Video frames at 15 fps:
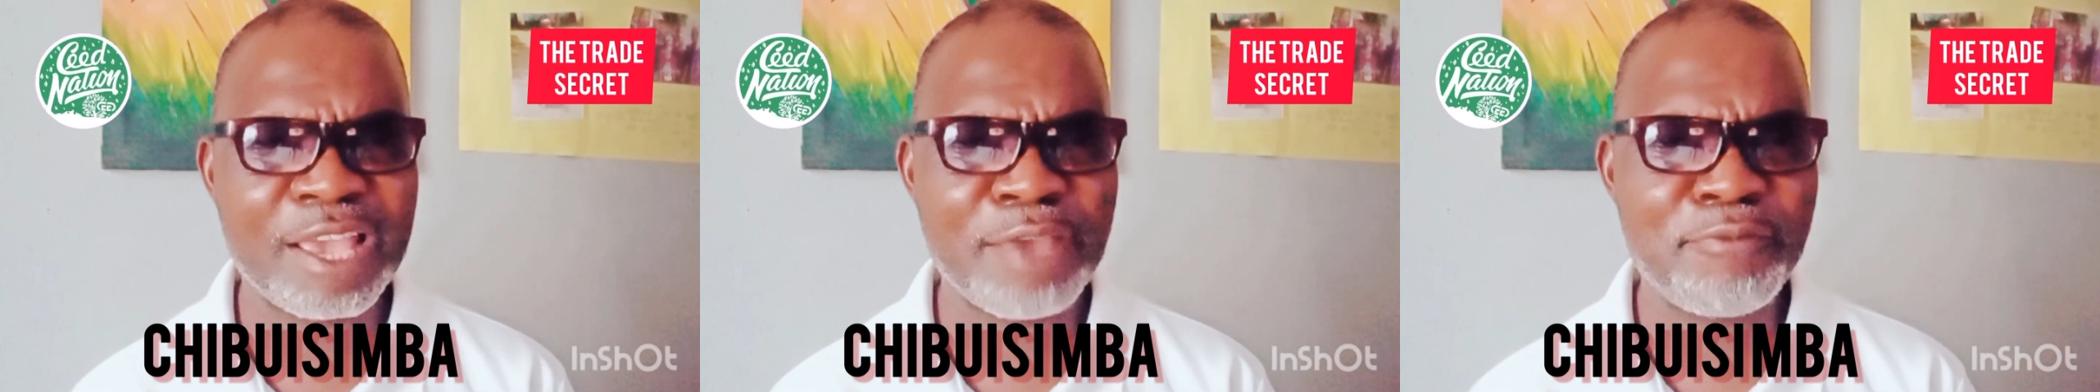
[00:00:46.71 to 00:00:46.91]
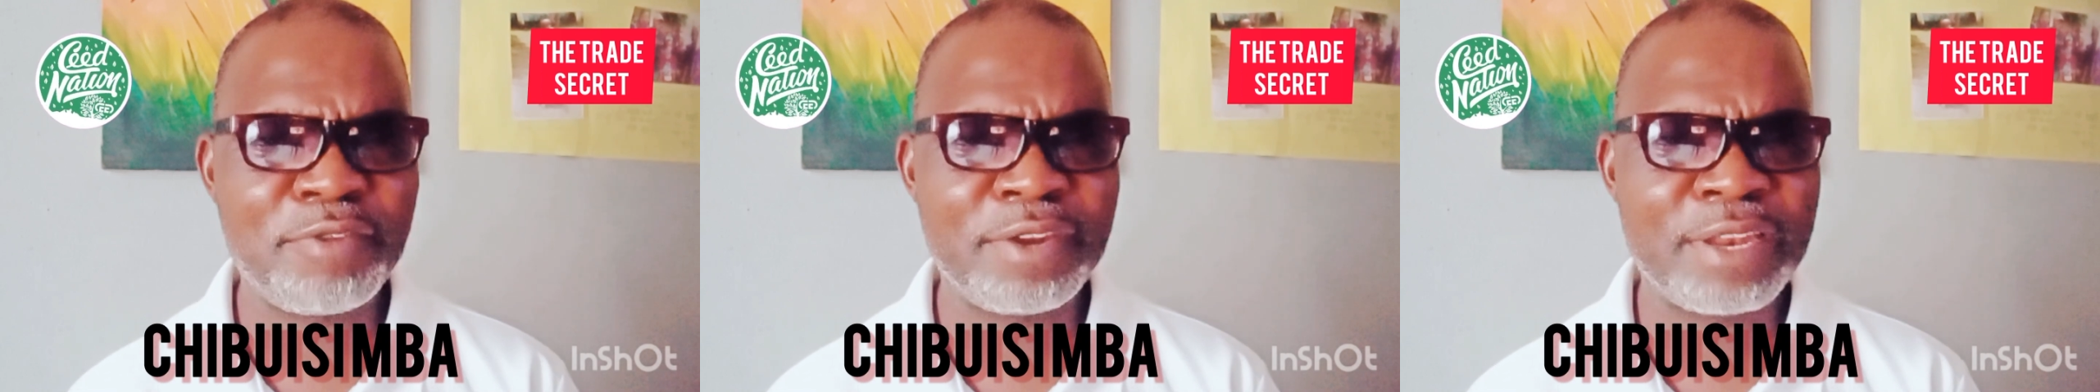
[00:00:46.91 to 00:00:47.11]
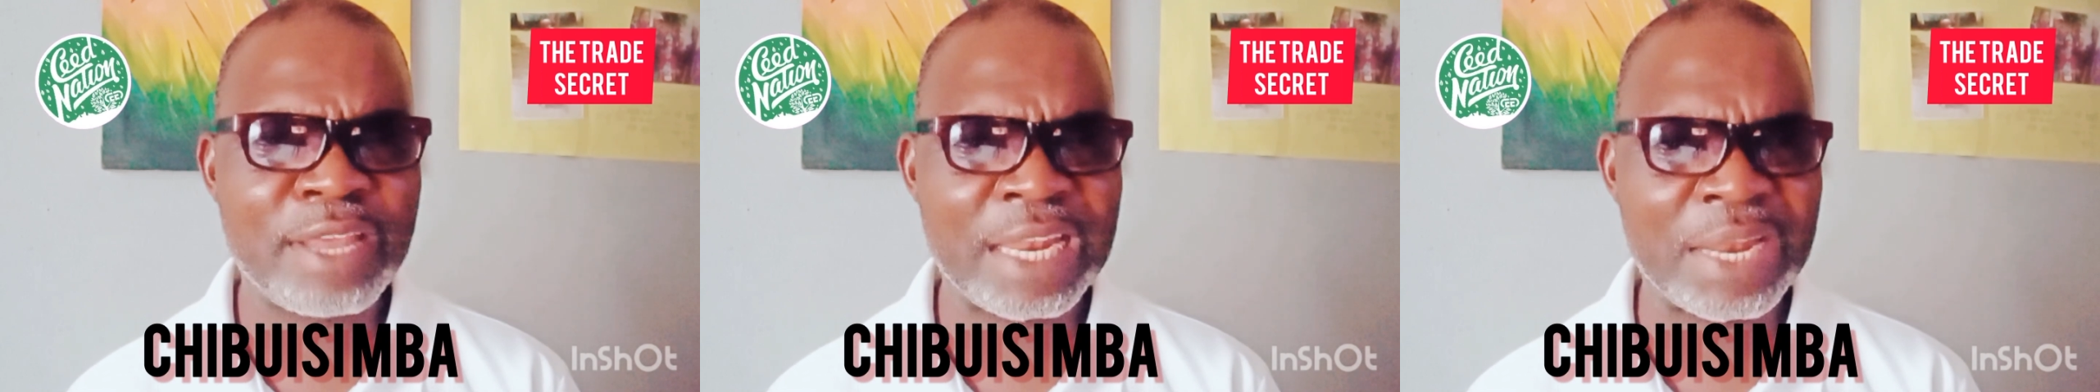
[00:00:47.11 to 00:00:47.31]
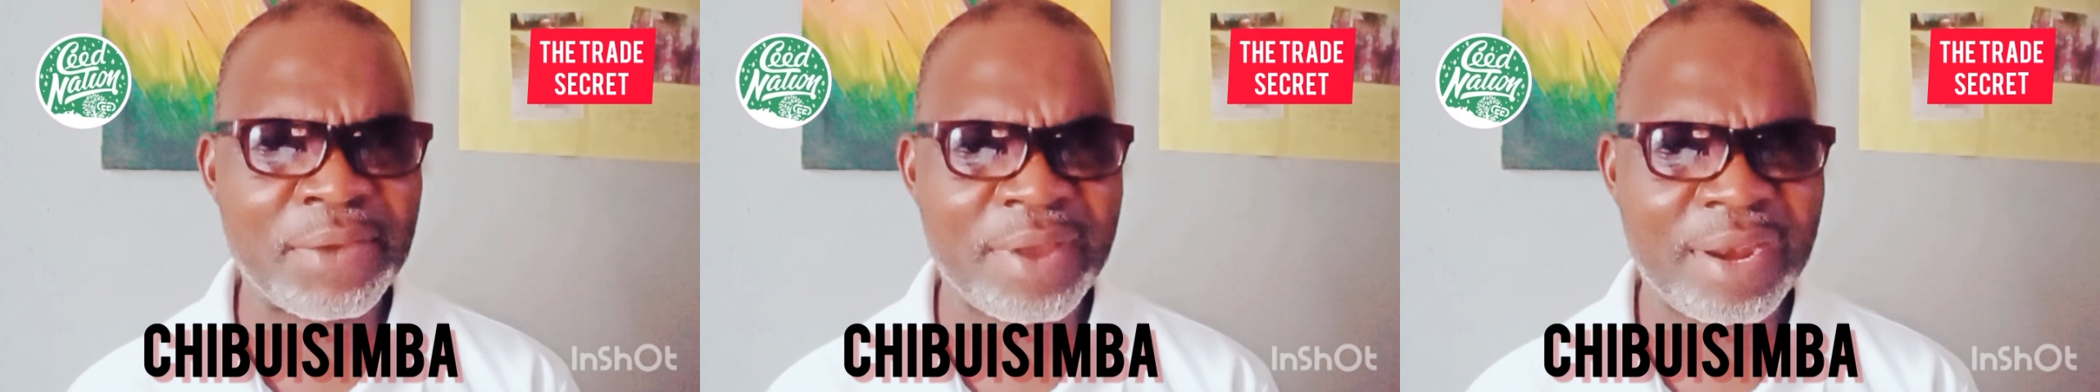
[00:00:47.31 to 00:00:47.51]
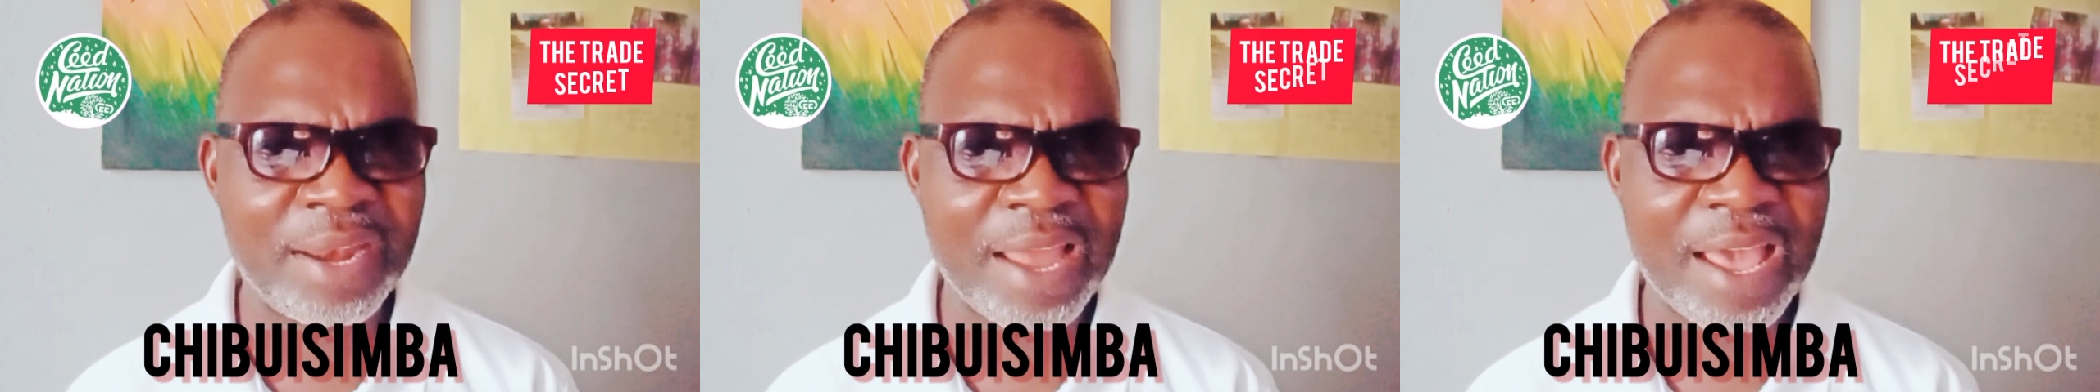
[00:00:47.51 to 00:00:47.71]
every day in
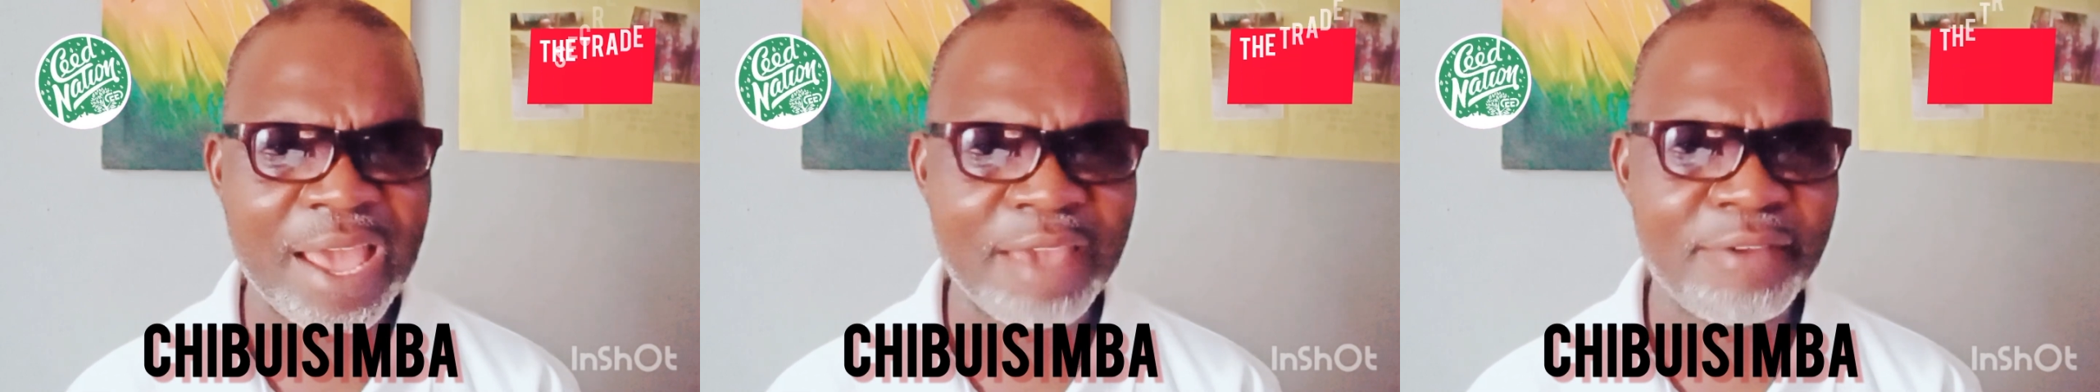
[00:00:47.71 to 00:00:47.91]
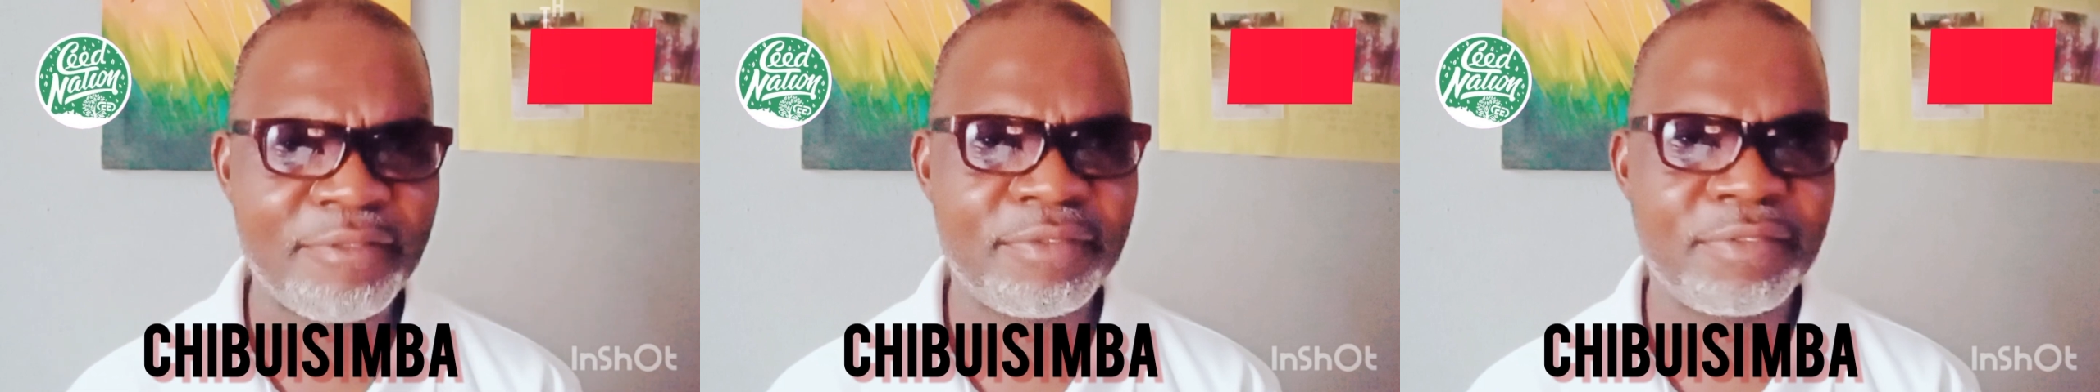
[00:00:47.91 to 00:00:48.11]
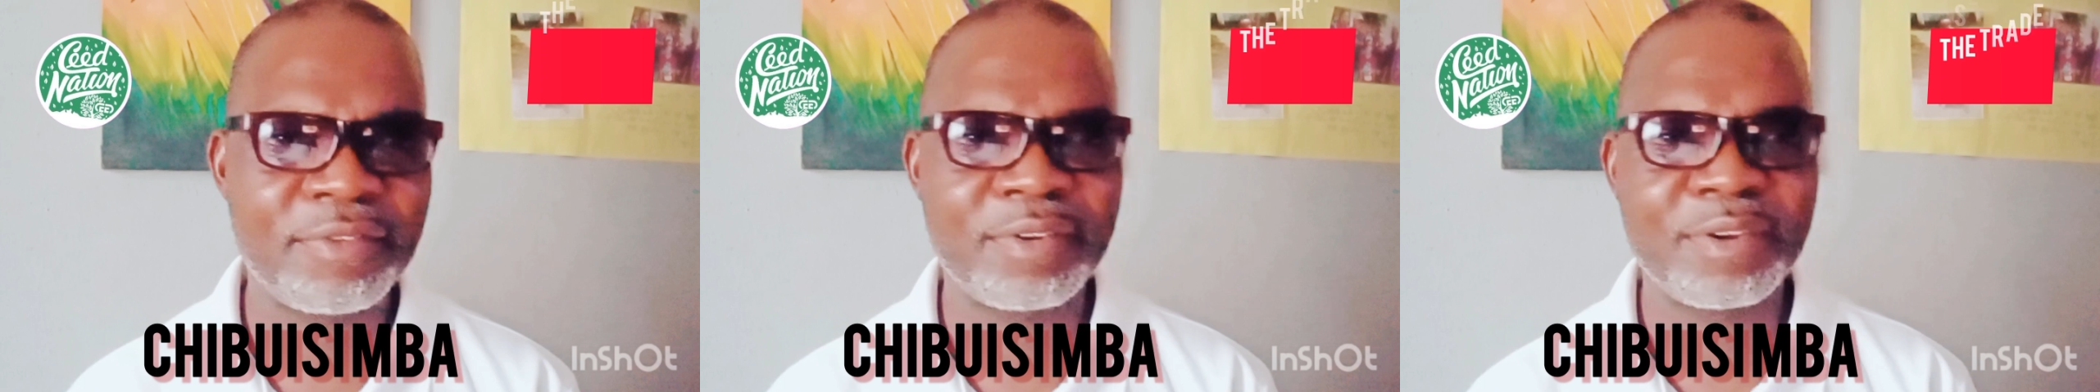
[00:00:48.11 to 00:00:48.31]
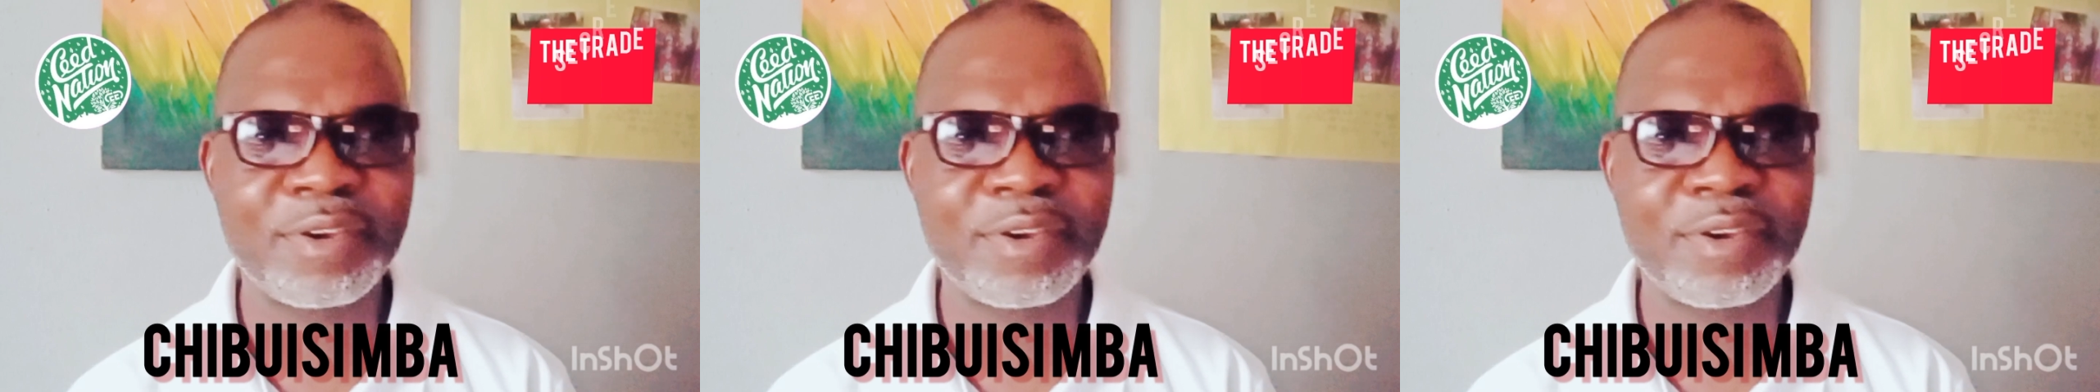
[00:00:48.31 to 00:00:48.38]
our life,